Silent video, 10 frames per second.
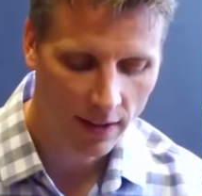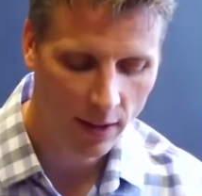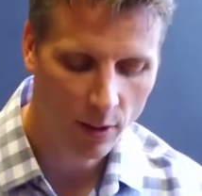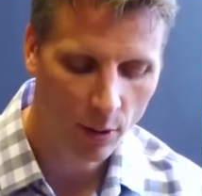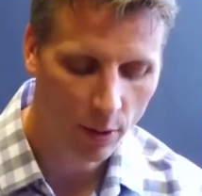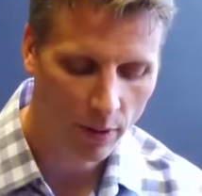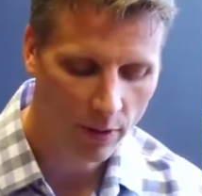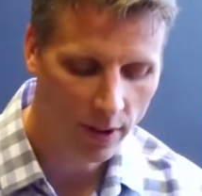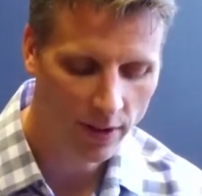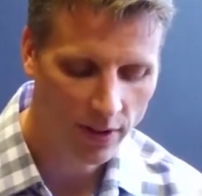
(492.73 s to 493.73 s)
You know,
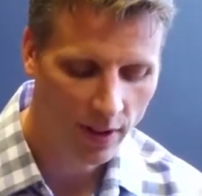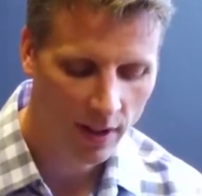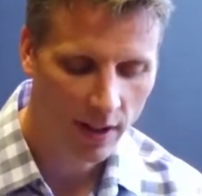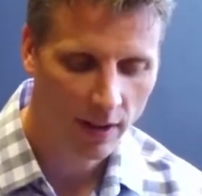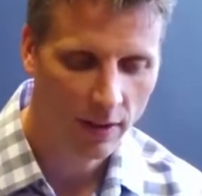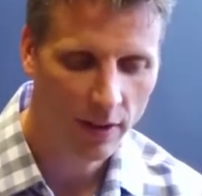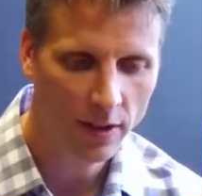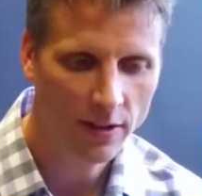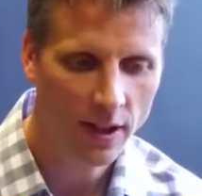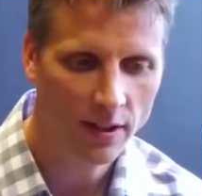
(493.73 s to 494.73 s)
this
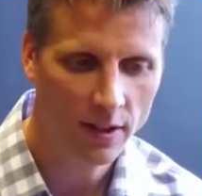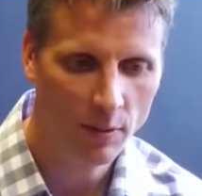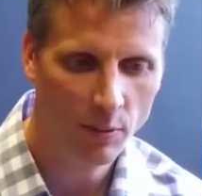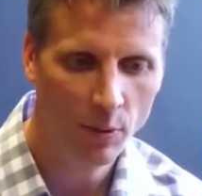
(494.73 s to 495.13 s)
doesn't.